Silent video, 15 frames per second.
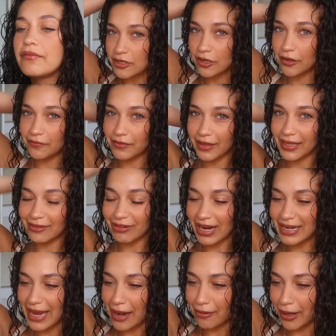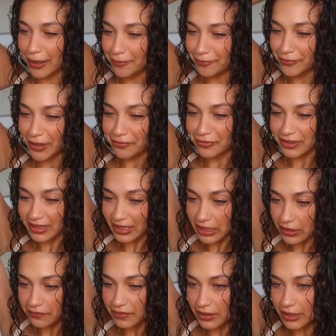So I feel like right now I'm, I'm really
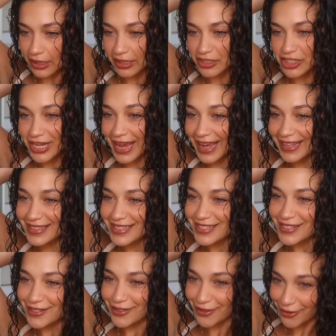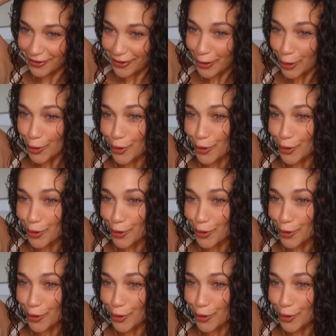given the chance to